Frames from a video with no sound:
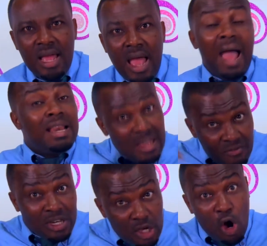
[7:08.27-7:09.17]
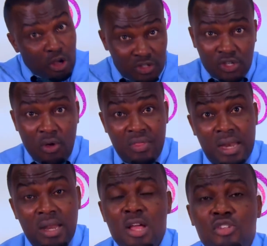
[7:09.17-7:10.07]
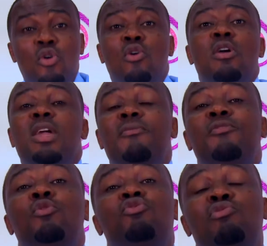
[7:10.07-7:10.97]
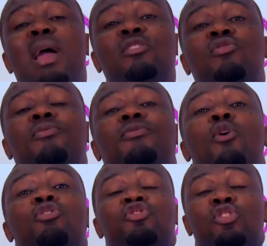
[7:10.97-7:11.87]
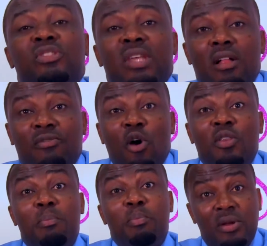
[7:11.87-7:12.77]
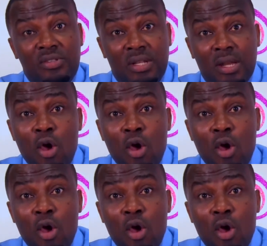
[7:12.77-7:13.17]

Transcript: And even God saw that. So if you try to force yourself on a person,